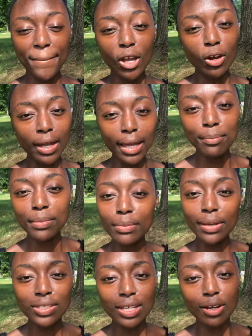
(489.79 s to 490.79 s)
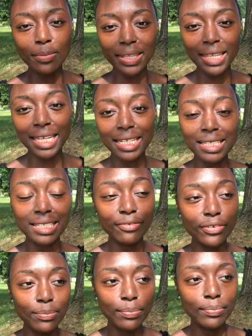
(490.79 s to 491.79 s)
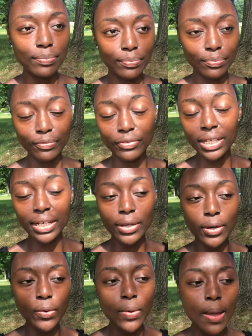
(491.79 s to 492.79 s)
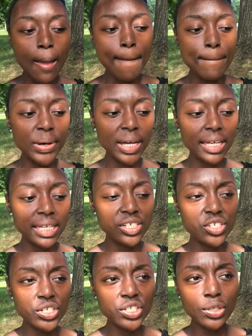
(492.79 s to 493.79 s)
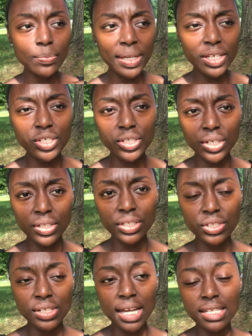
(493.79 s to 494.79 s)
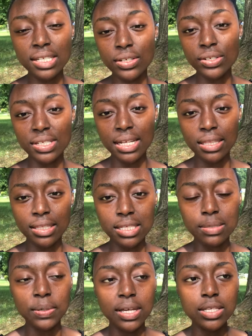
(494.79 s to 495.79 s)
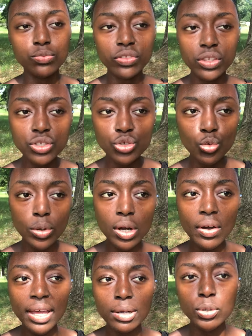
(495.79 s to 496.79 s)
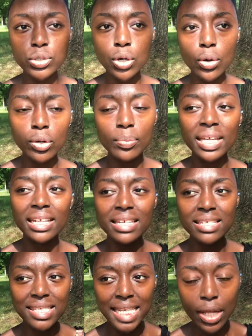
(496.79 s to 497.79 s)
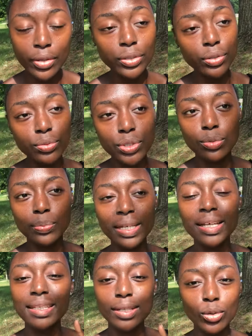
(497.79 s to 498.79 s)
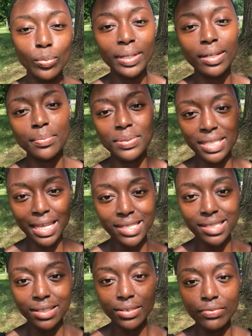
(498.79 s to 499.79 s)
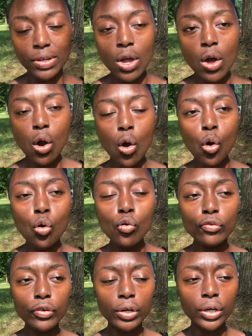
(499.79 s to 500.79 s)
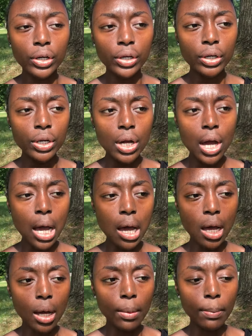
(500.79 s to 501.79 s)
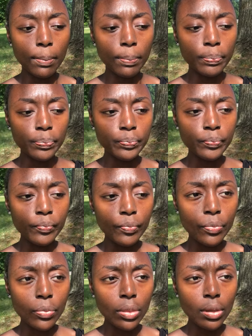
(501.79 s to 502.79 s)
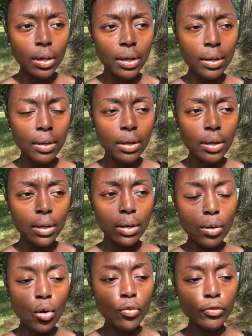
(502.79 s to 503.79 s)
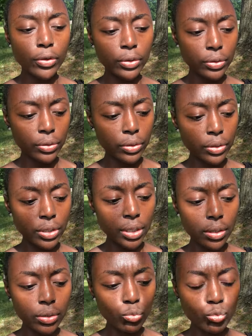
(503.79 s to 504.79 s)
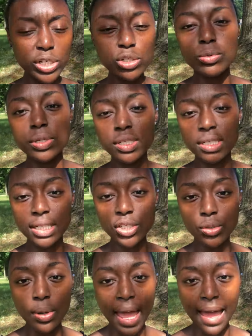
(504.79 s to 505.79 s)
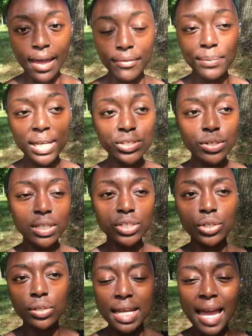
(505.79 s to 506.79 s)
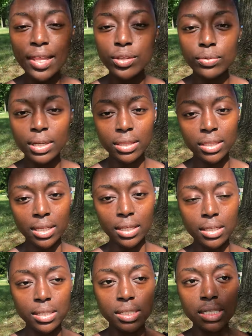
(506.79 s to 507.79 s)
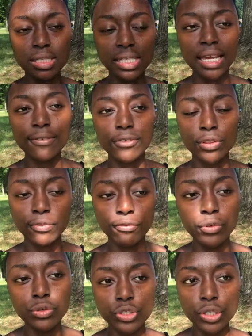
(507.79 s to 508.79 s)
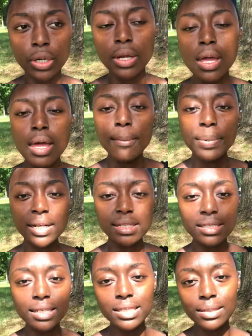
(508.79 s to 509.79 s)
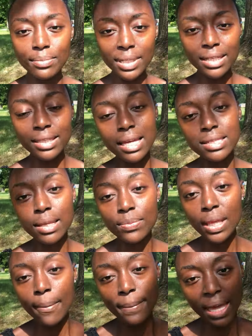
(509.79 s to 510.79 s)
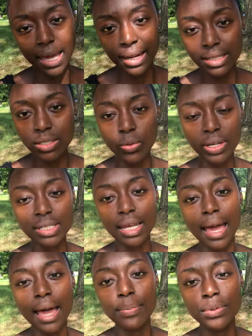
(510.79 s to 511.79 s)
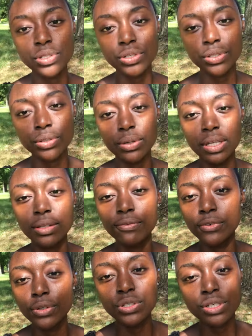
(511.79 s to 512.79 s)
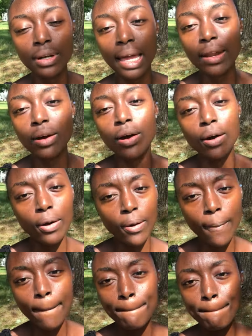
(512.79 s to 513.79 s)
All right, maybe I'll talk about that in a different video, but it's just to make sure that you guys understand this, because with the squirrel animal totem, it is telling you to be a little bit obsessive over the resources that you have. Make sure that you're gathering things to save for the future, but it doesn't mean that something bad is going to happen to you in the future at all.